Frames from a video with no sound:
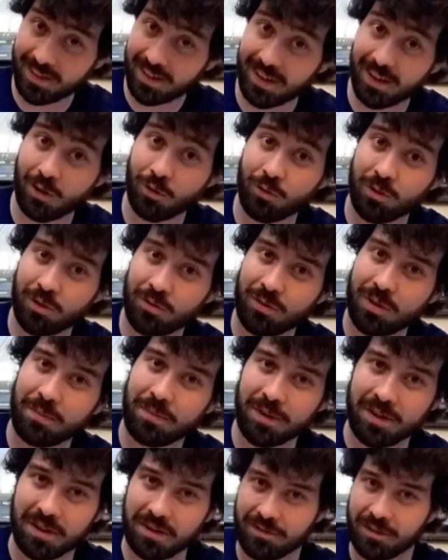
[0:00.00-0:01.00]
I don't want to rip
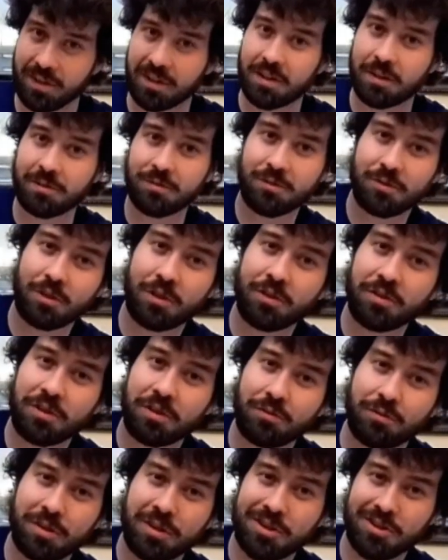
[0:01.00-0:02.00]
any of it. It comes with all the
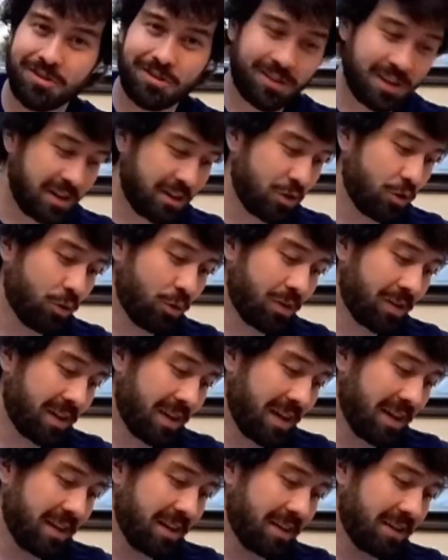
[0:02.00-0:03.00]
original like
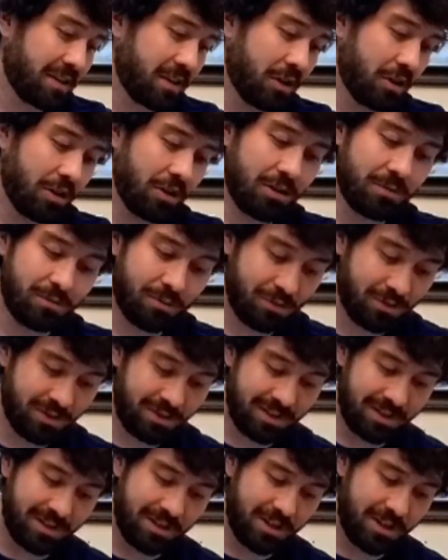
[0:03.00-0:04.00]
corrugated
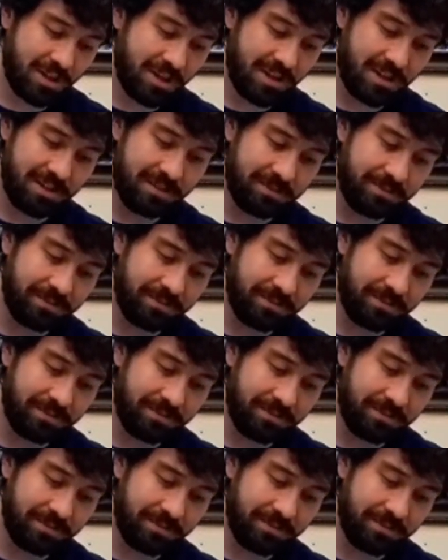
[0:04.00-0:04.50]
cardboard and shit.